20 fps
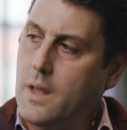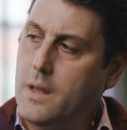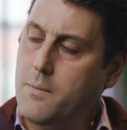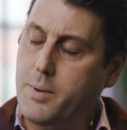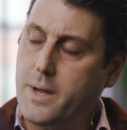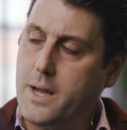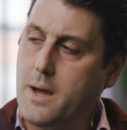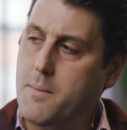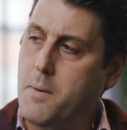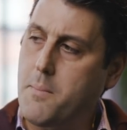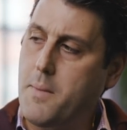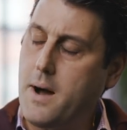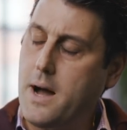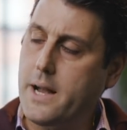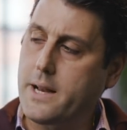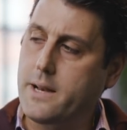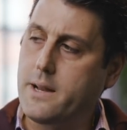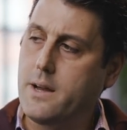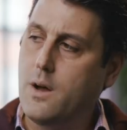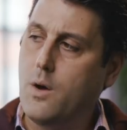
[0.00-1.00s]
and become a
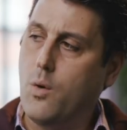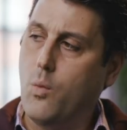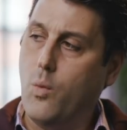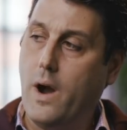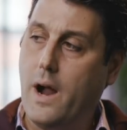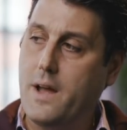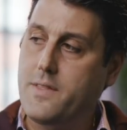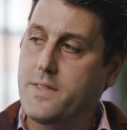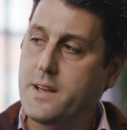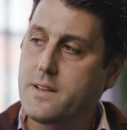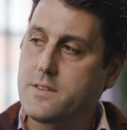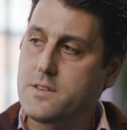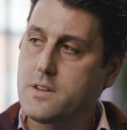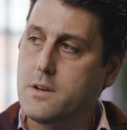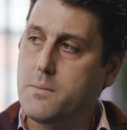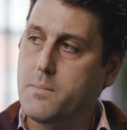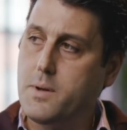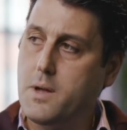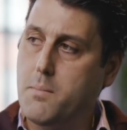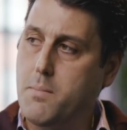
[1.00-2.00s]
mine, where I think it's
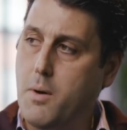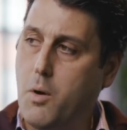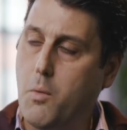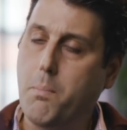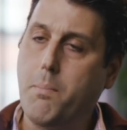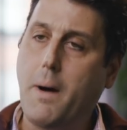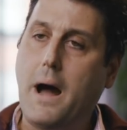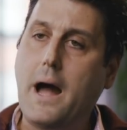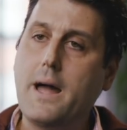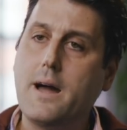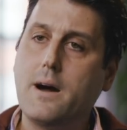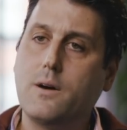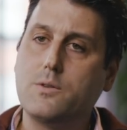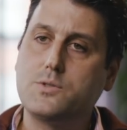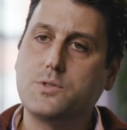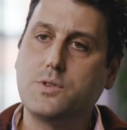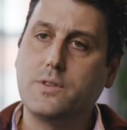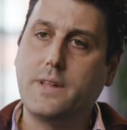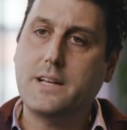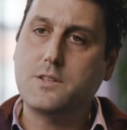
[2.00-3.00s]
going to be about
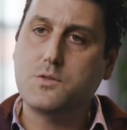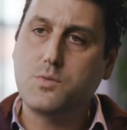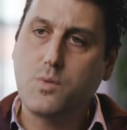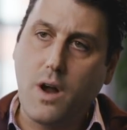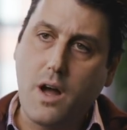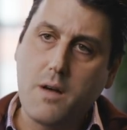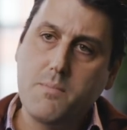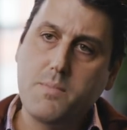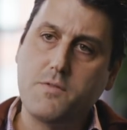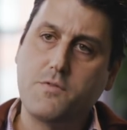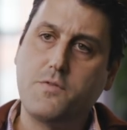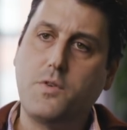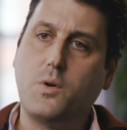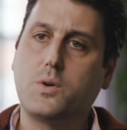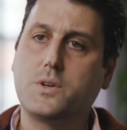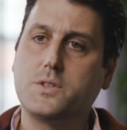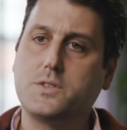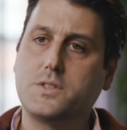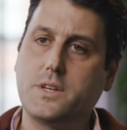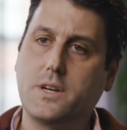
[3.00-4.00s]
buyouts. So that's where I've been
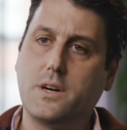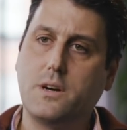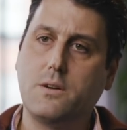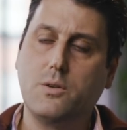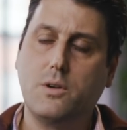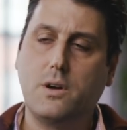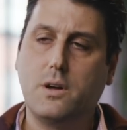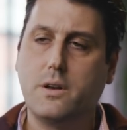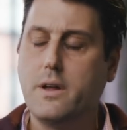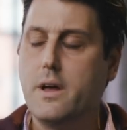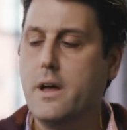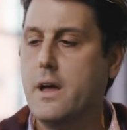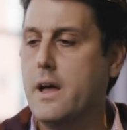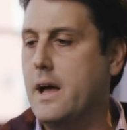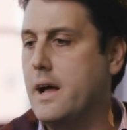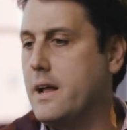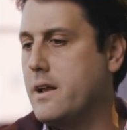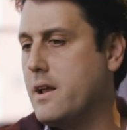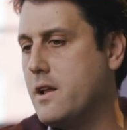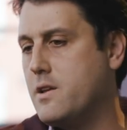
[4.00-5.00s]
focusing out on.
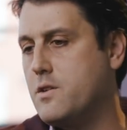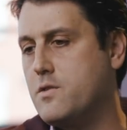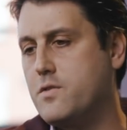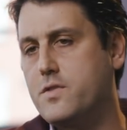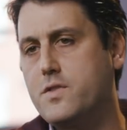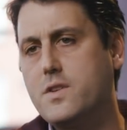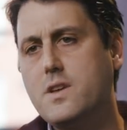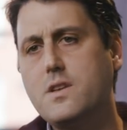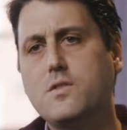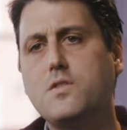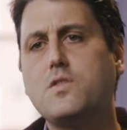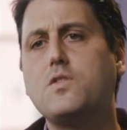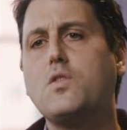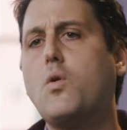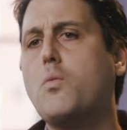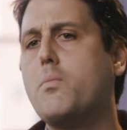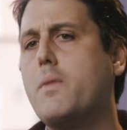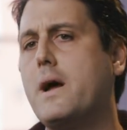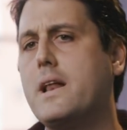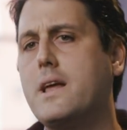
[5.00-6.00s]
And you've seen
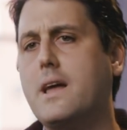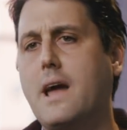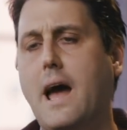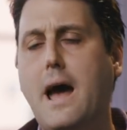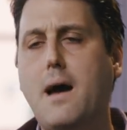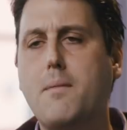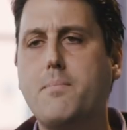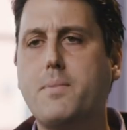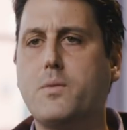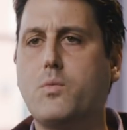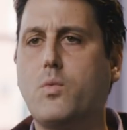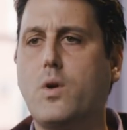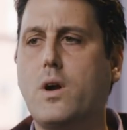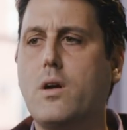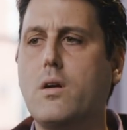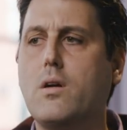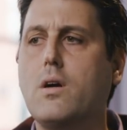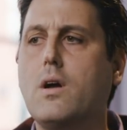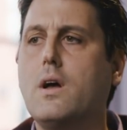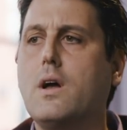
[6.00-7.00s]
so many happen
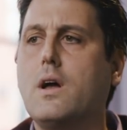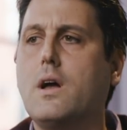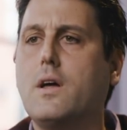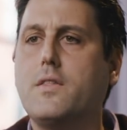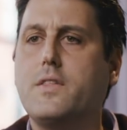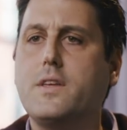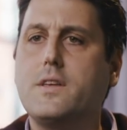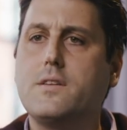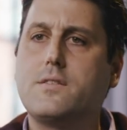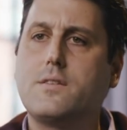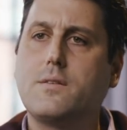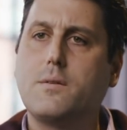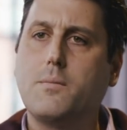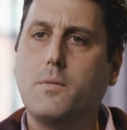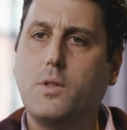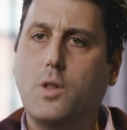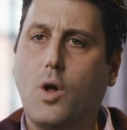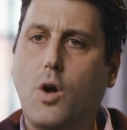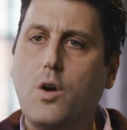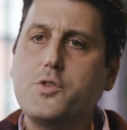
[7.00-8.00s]
where these
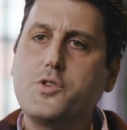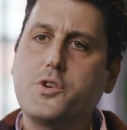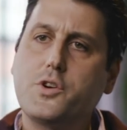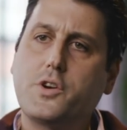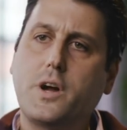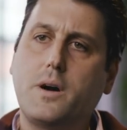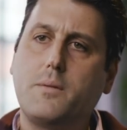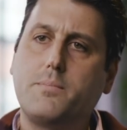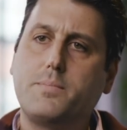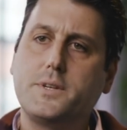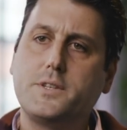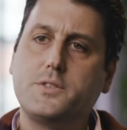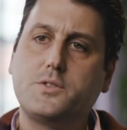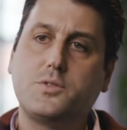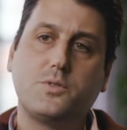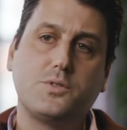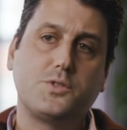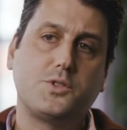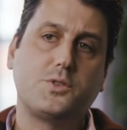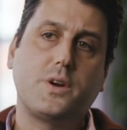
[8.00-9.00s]
larger companies
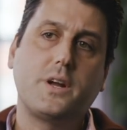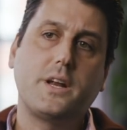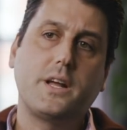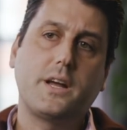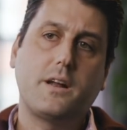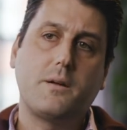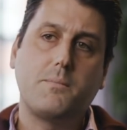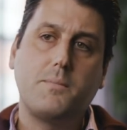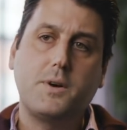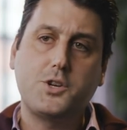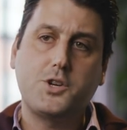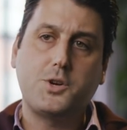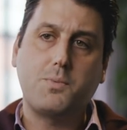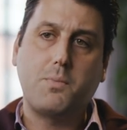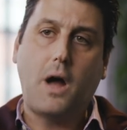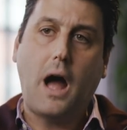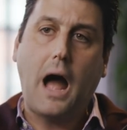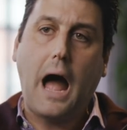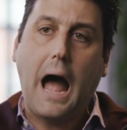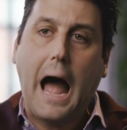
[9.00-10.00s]
who are trading at a much
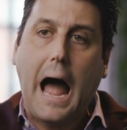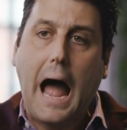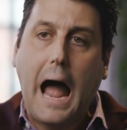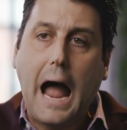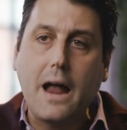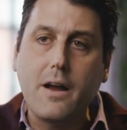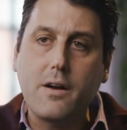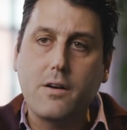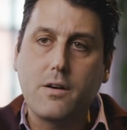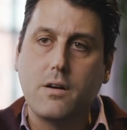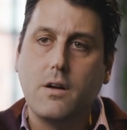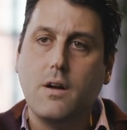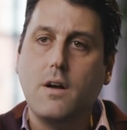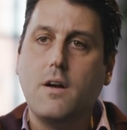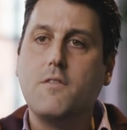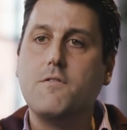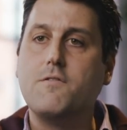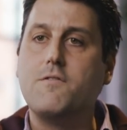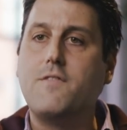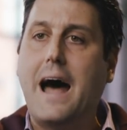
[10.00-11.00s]
higher
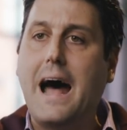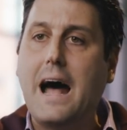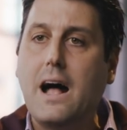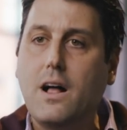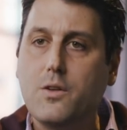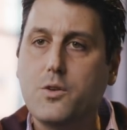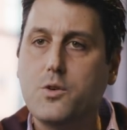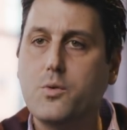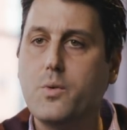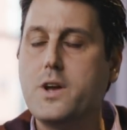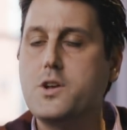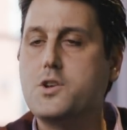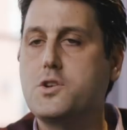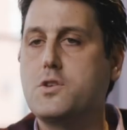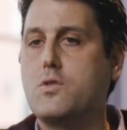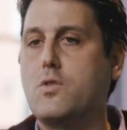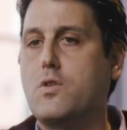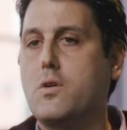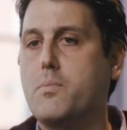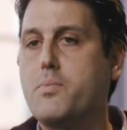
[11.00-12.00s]

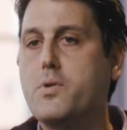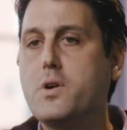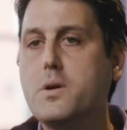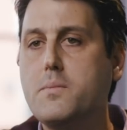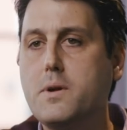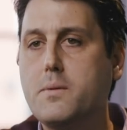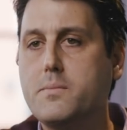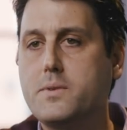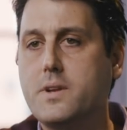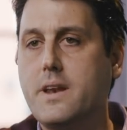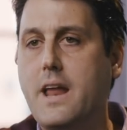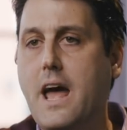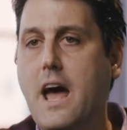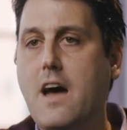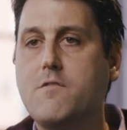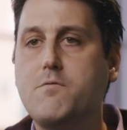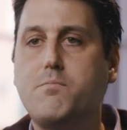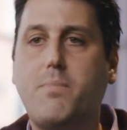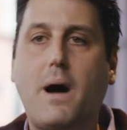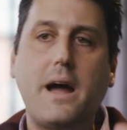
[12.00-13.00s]
valuation or a premium to
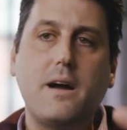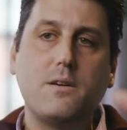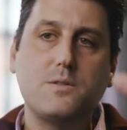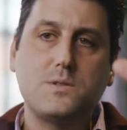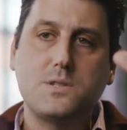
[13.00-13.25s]
NAV buy